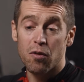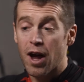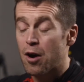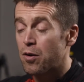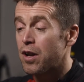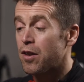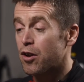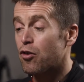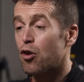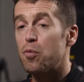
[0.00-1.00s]
around in
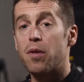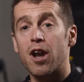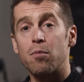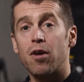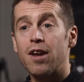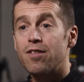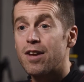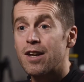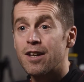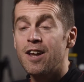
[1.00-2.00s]
the group that I'm
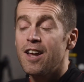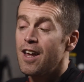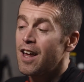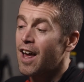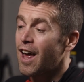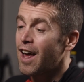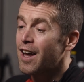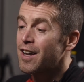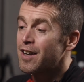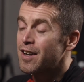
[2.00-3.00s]
racing,
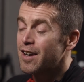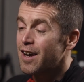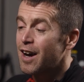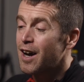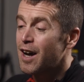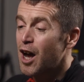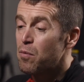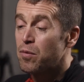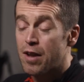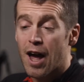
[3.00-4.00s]
and
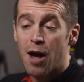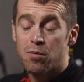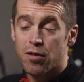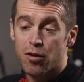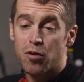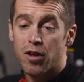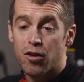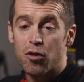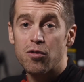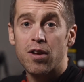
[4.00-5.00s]
I'm absolutely
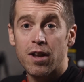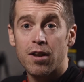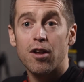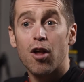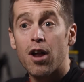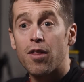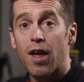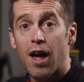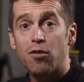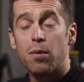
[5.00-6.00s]
using a lot of
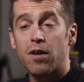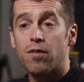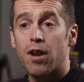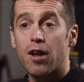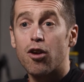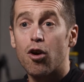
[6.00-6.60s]
the aspects that I